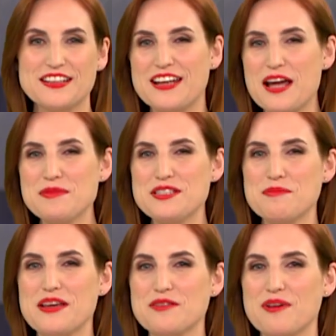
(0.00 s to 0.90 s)
It aims to
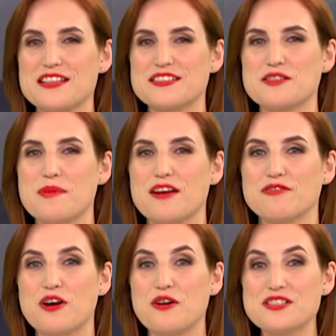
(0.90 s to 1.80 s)
meet the rising demand
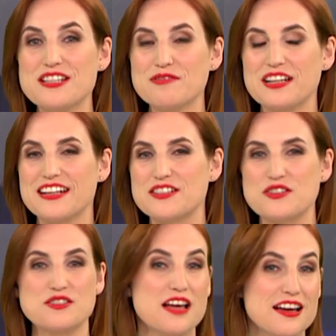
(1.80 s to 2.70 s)
for content related
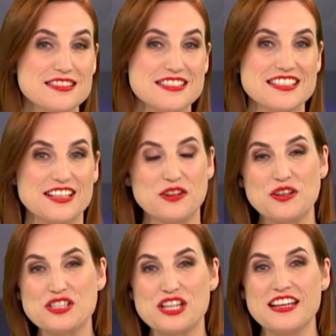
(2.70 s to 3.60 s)
to science,
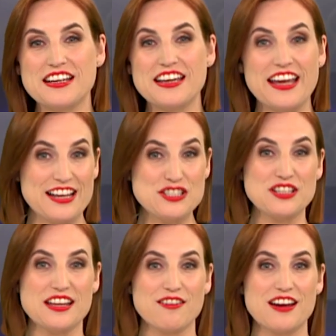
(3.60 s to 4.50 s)
technology,
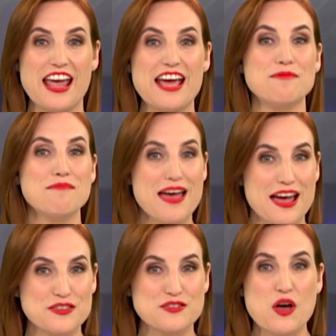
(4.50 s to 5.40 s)
engineering and
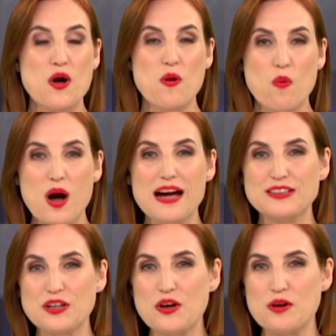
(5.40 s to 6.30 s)
maths
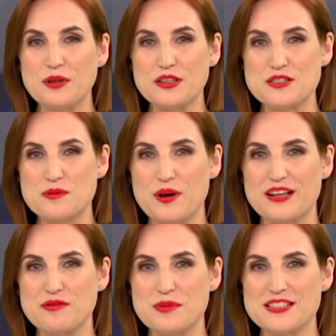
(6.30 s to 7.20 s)
while curbing the spread
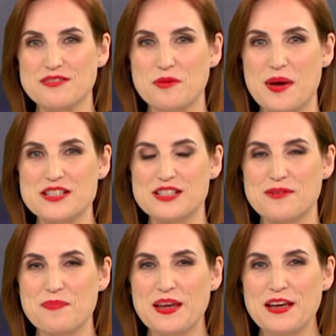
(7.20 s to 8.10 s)
of misinformation.